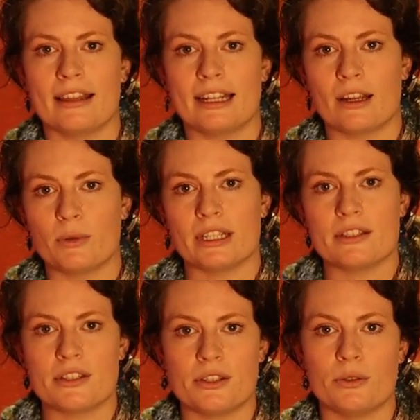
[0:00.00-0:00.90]
Then I
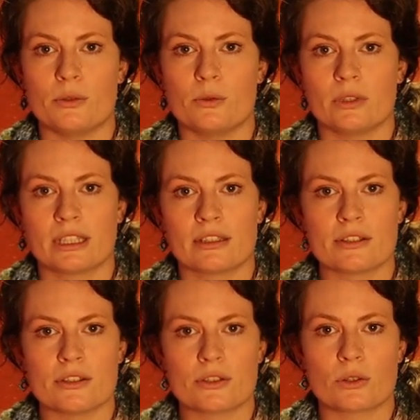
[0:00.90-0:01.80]
went to
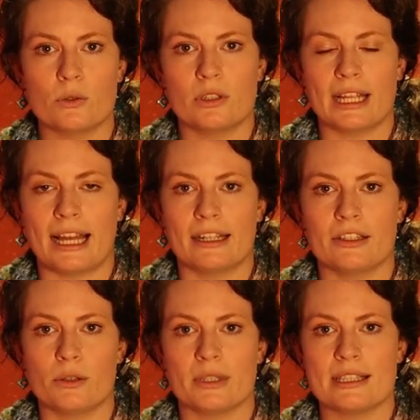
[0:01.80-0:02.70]
school at
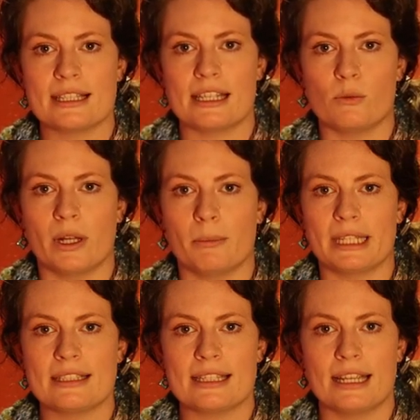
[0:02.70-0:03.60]
UNC
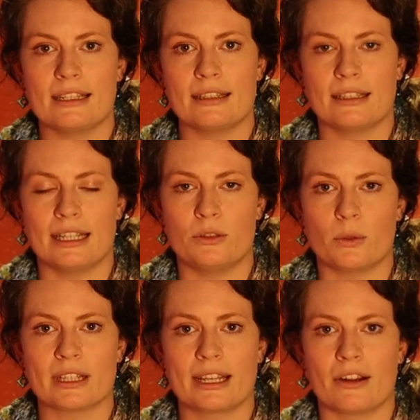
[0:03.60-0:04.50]
Wilmington in
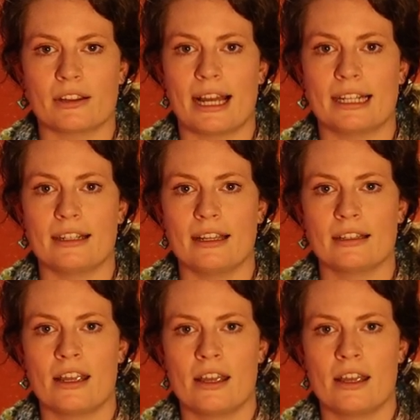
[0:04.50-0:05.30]
North Carolina